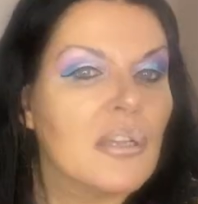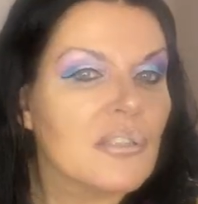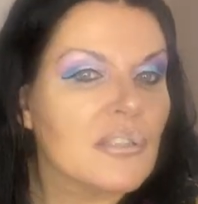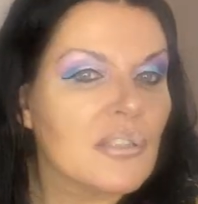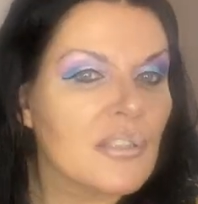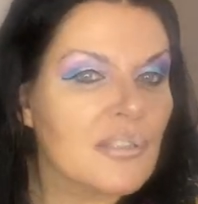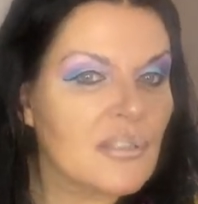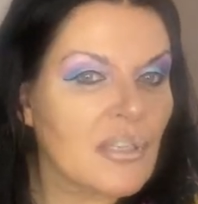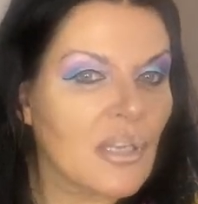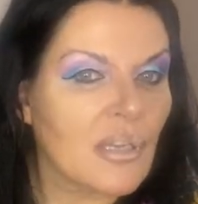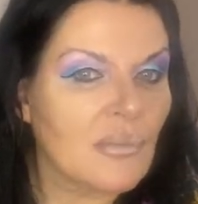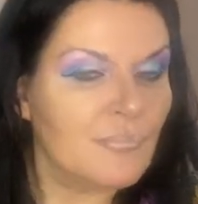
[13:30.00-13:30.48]

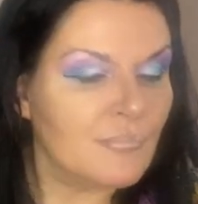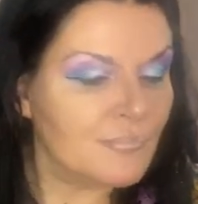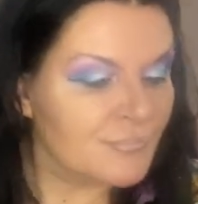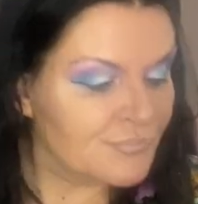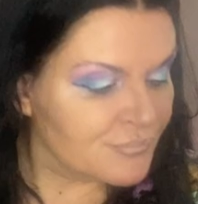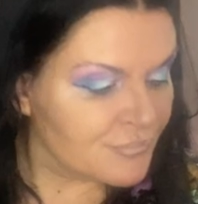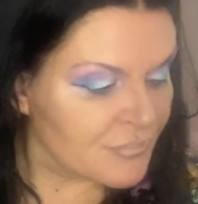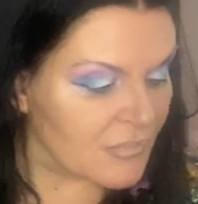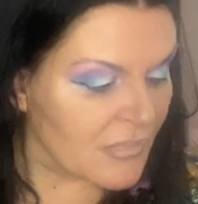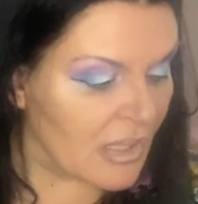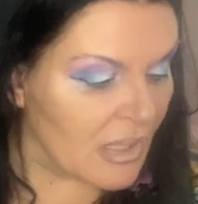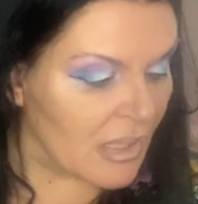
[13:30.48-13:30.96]
Just done.
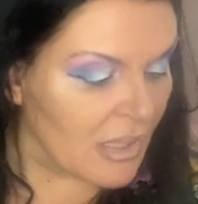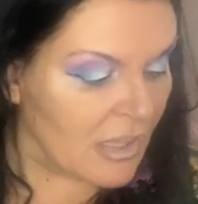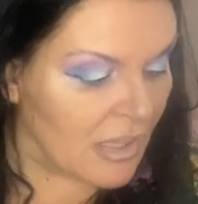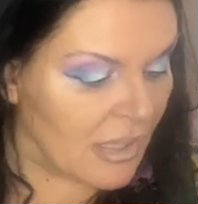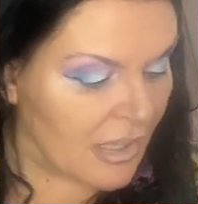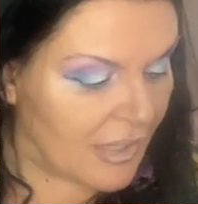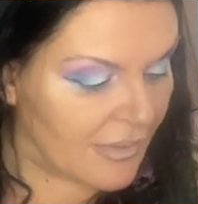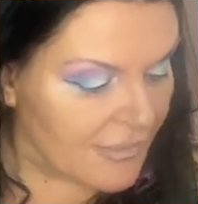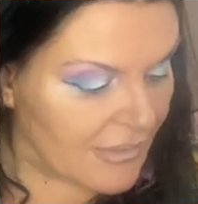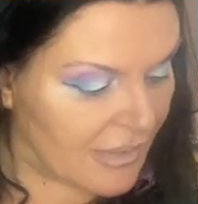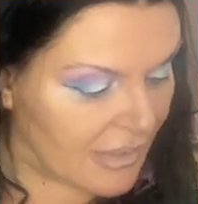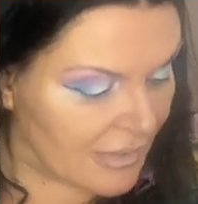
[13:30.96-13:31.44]

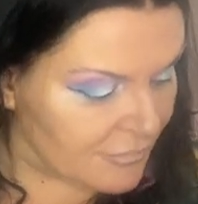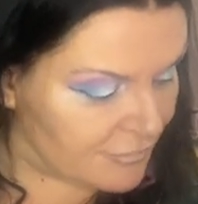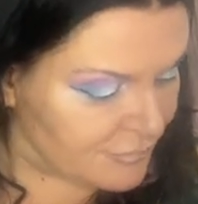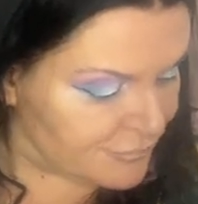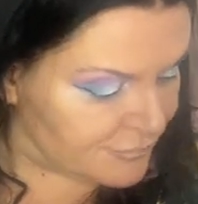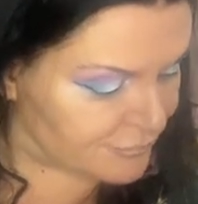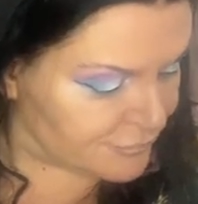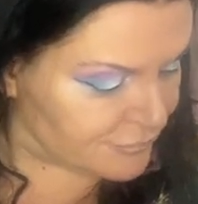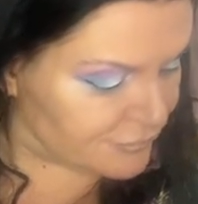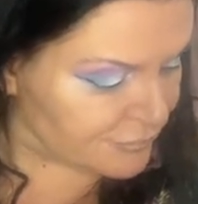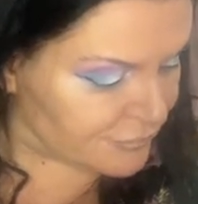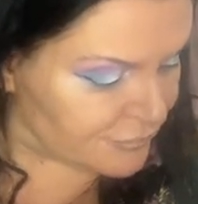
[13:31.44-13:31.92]
And then
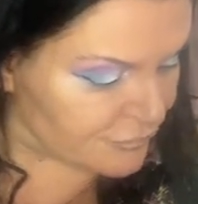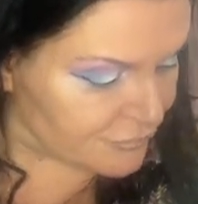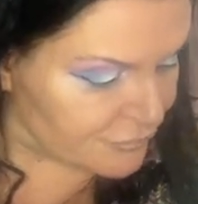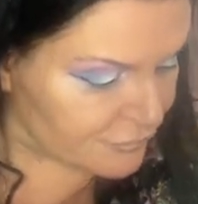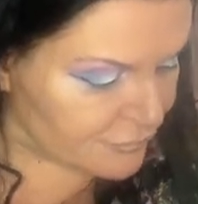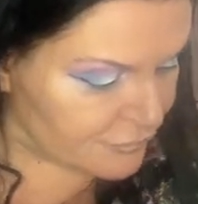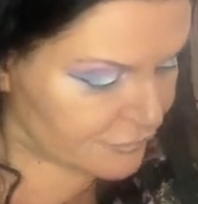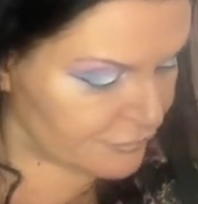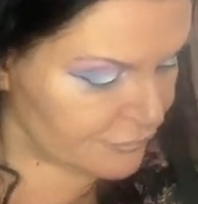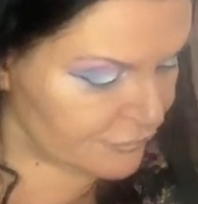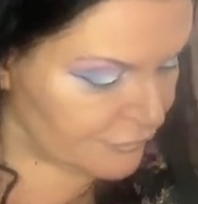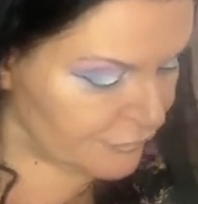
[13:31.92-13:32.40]
I
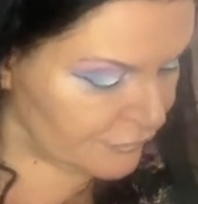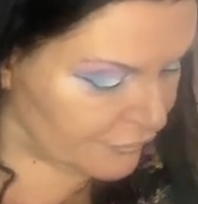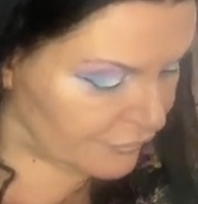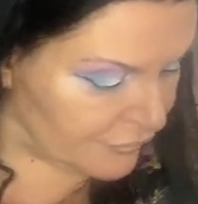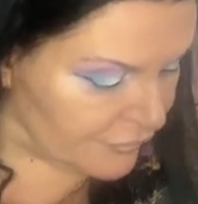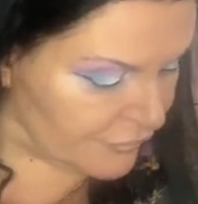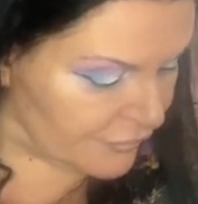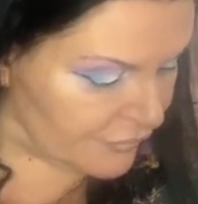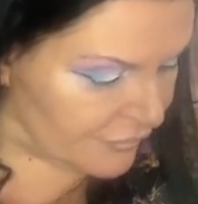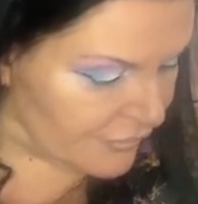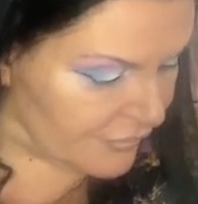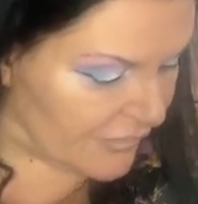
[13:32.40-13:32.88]

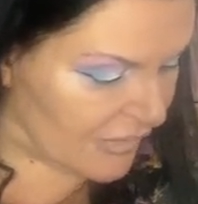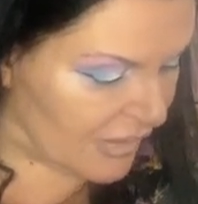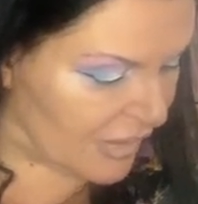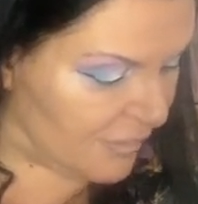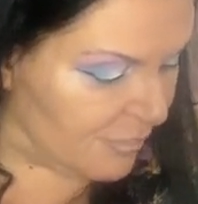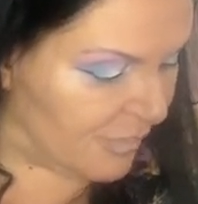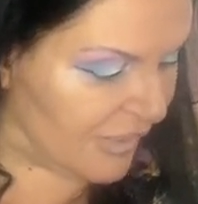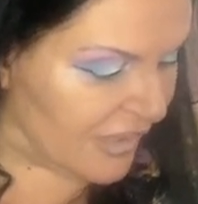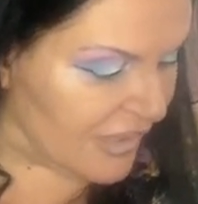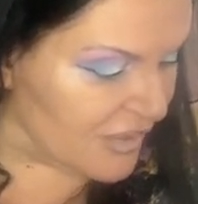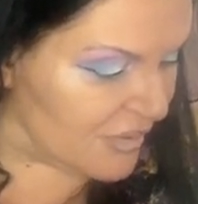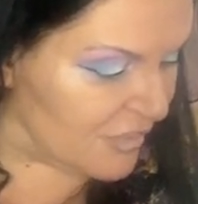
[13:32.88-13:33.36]

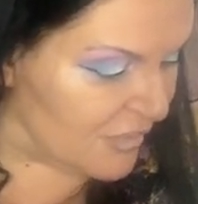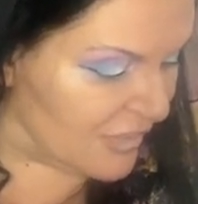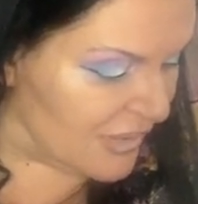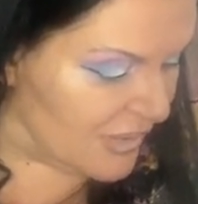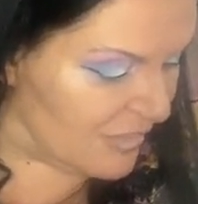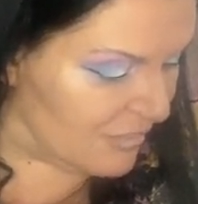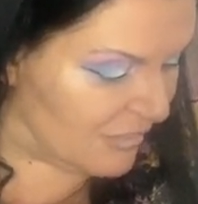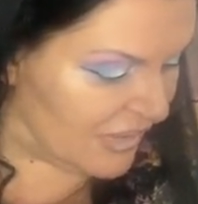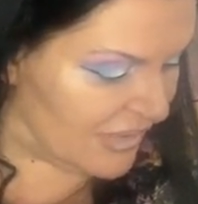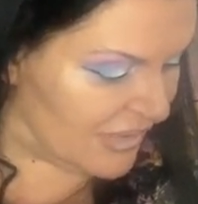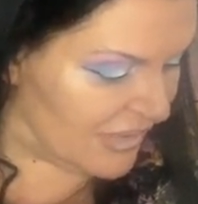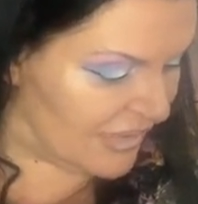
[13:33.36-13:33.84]
bet you any
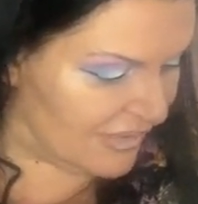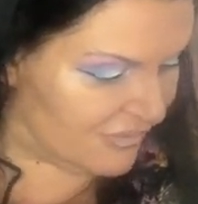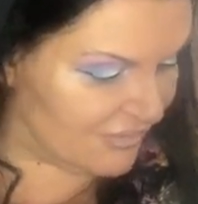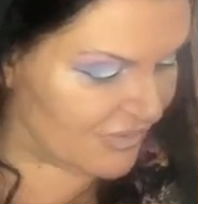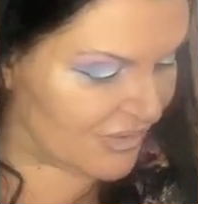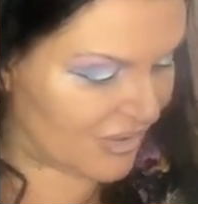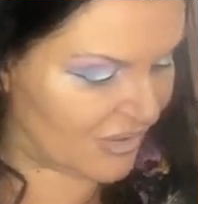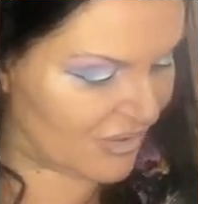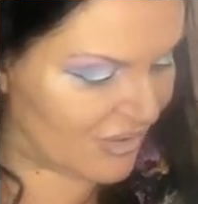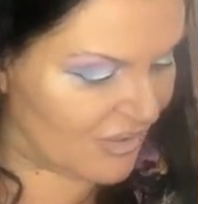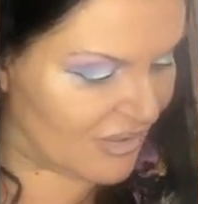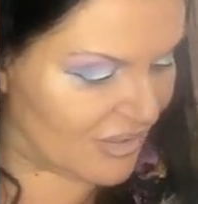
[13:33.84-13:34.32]
money I
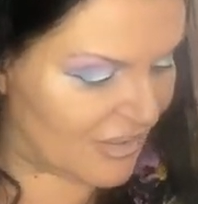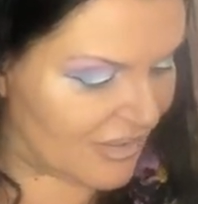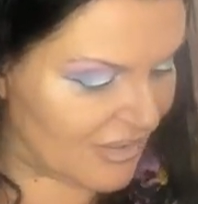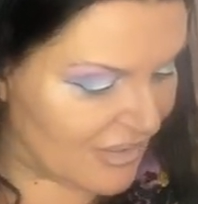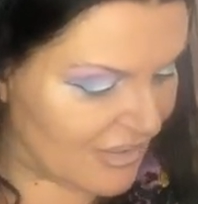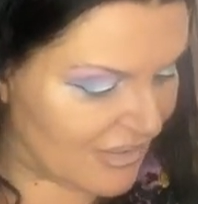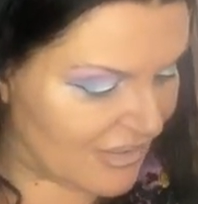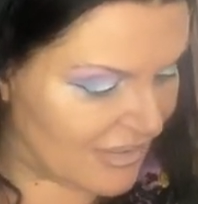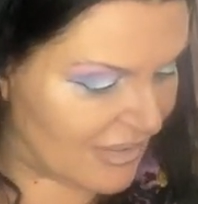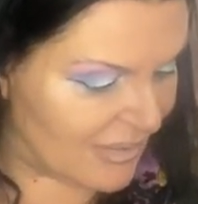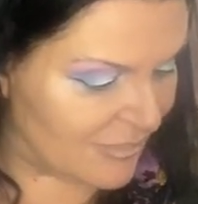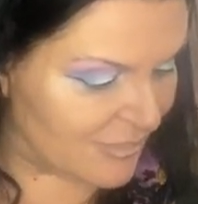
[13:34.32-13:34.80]
haven't got a
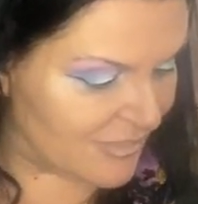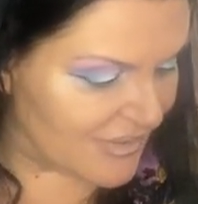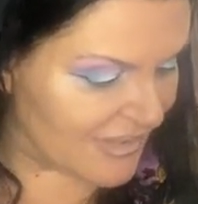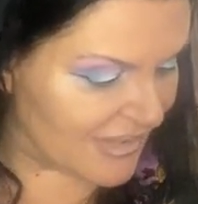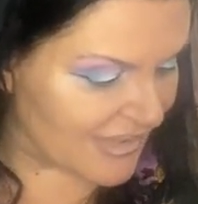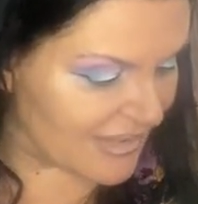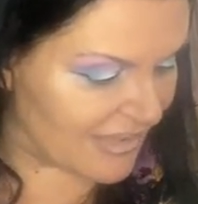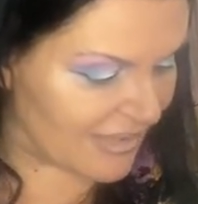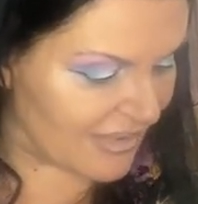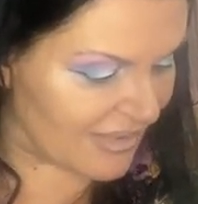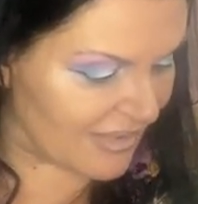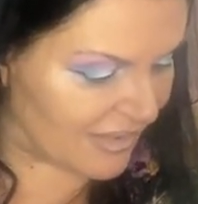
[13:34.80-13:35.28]

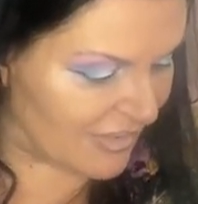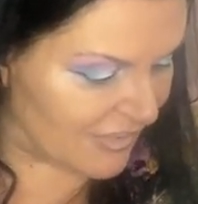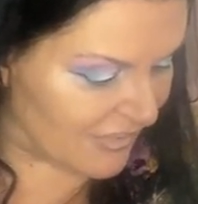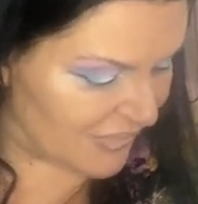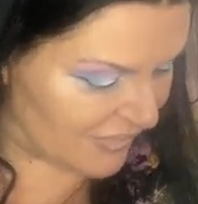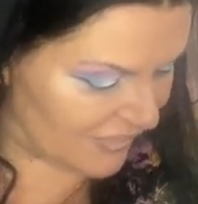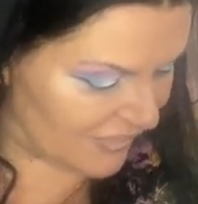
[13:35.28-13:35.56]
lipstick that goes